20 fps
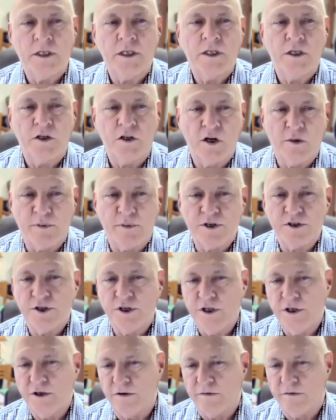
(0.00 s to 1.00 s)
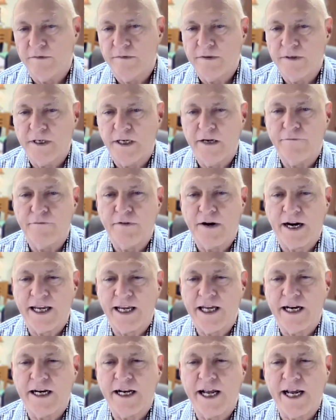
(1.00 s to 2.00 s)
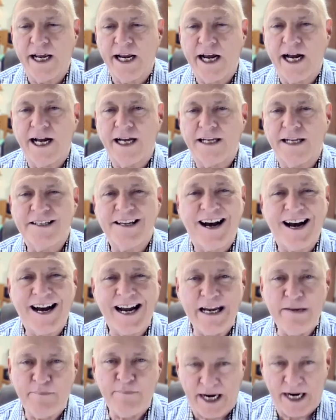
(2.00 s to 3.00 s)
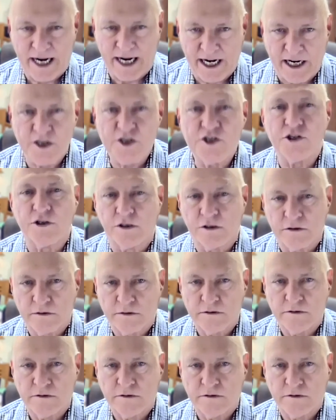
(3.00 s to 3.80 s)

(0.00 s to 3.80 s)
Number two, if I get an AI type answer